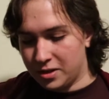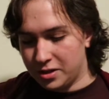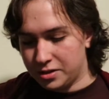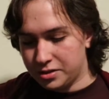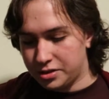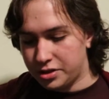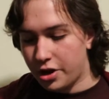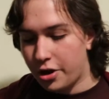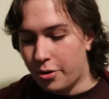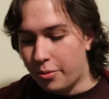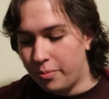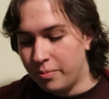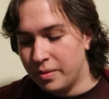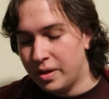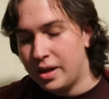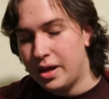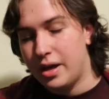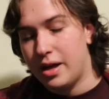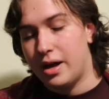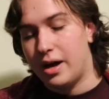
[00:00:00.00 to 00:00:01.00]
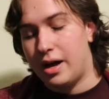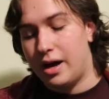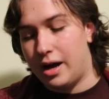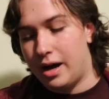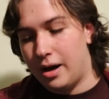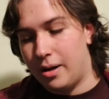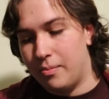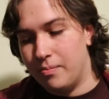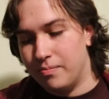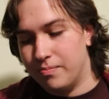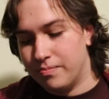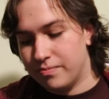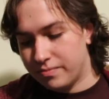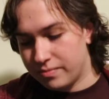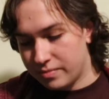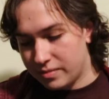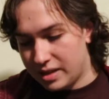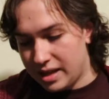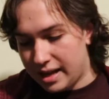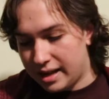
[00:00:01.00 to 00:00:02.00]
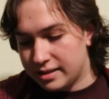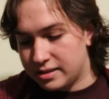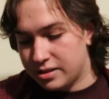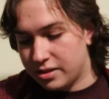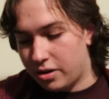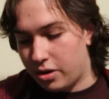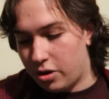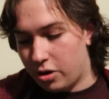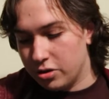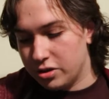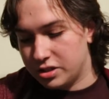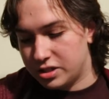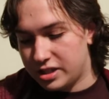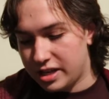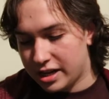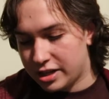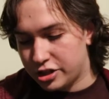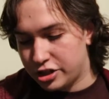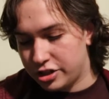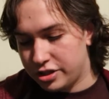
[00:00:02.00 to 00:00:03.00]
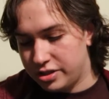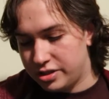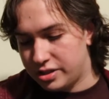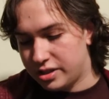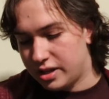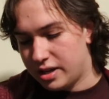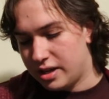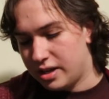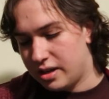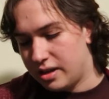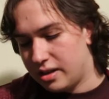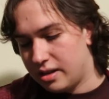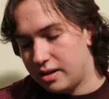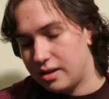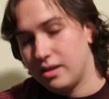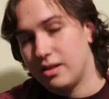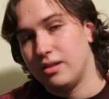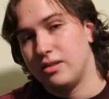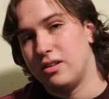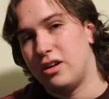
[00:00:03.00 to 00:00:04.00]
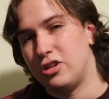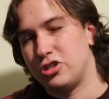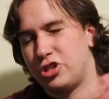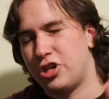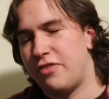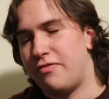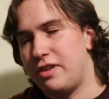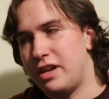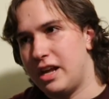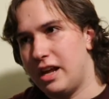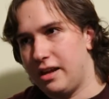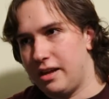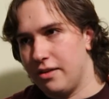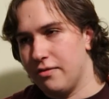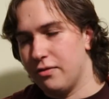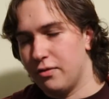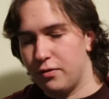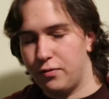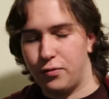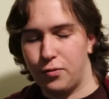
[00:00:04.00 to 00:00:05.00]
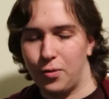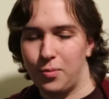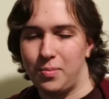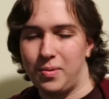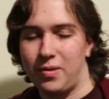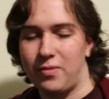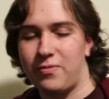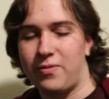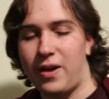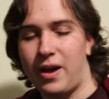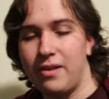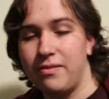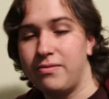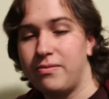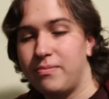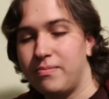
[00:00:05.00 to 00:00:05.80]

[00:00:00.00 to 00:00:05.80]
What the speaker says: So that's all the sections. Longevity, I give it a 4.5.